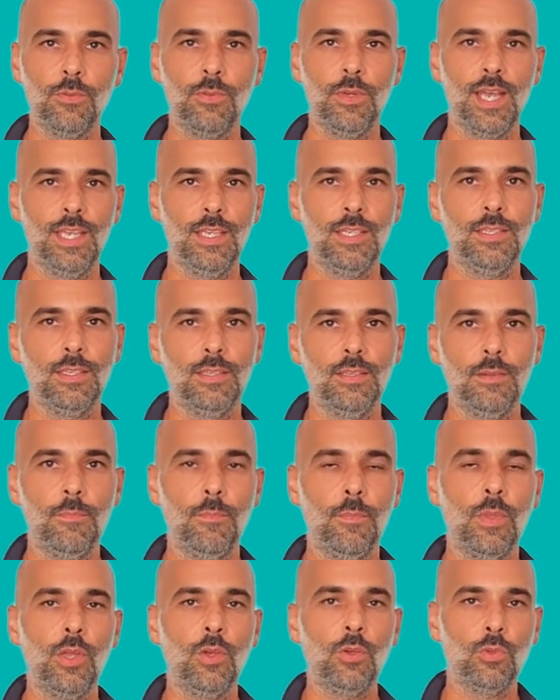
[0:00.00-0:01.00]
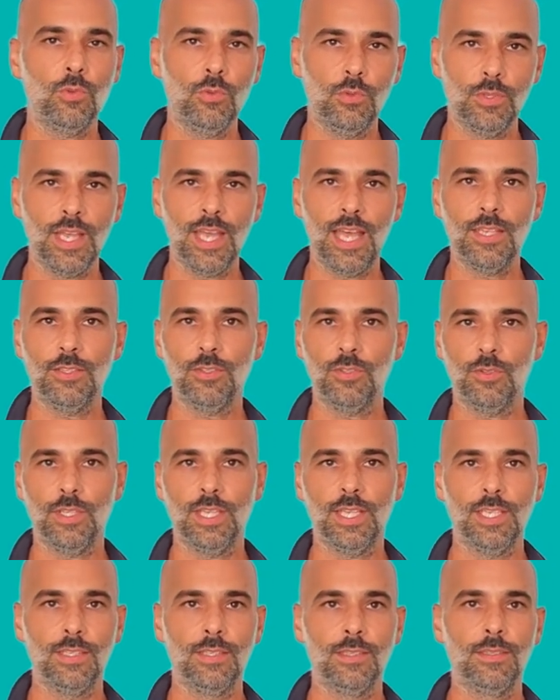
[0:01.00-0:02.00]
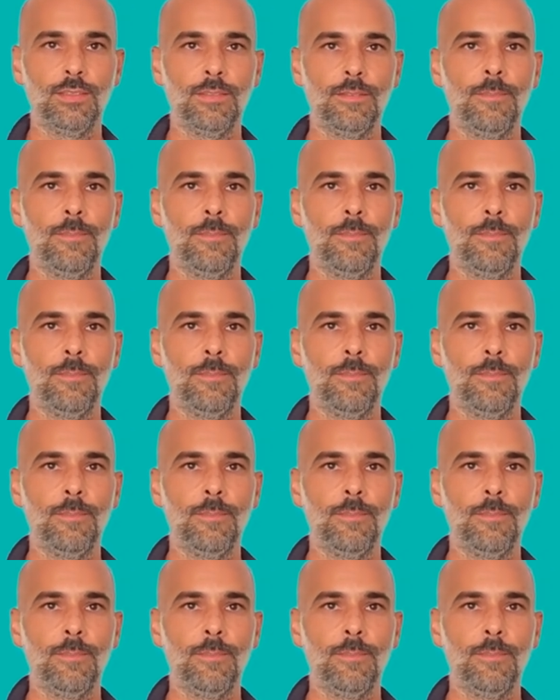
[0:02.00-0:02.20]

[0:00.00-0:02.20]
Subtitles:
red, blue, and green.